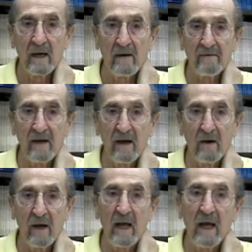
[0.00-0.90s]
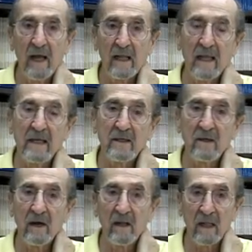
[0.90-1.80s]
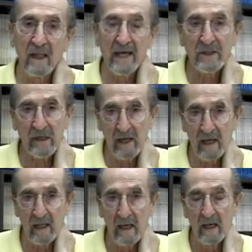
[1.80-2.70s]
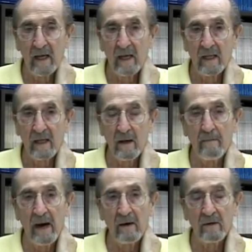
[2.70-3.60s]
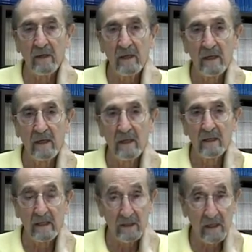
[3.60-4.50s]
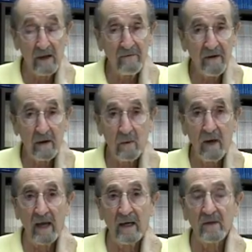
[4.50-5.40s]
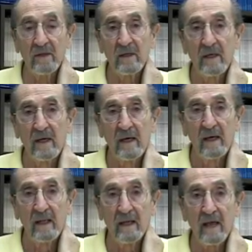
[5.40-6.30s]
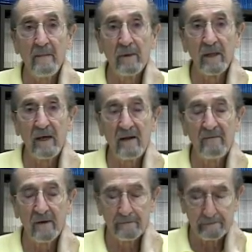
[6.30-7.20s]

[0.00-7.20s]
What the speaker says: of Carrie led to their lessening the amount in significant ways that they believed